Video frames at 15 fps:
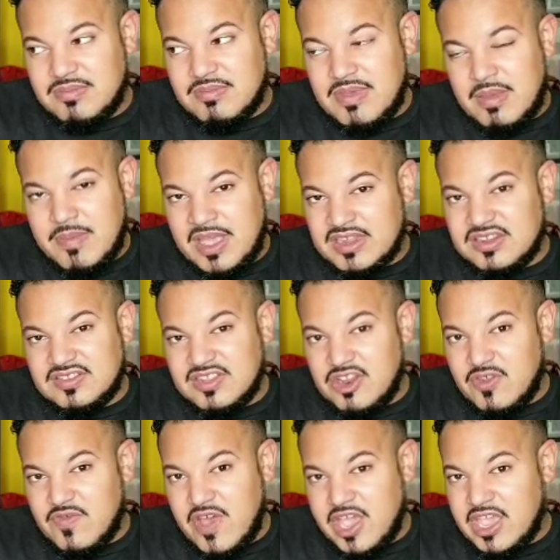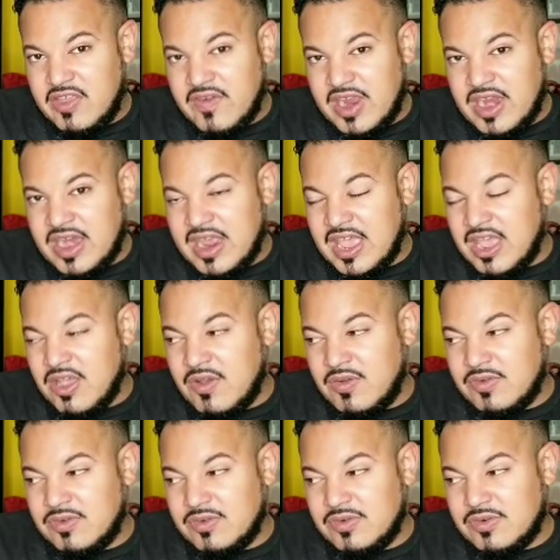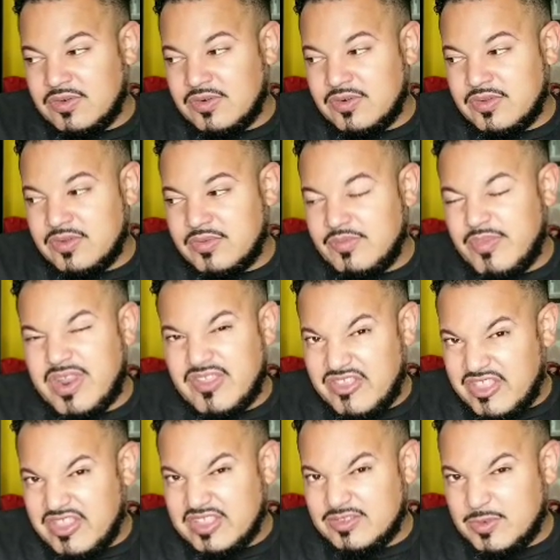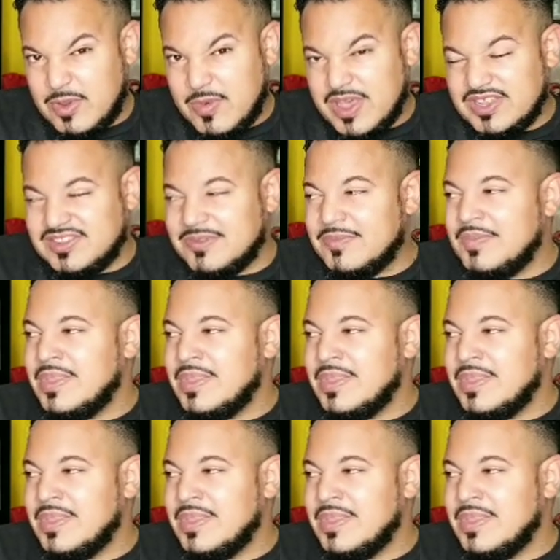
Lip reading: My mind is a little foggy right now, but I think that's what it was.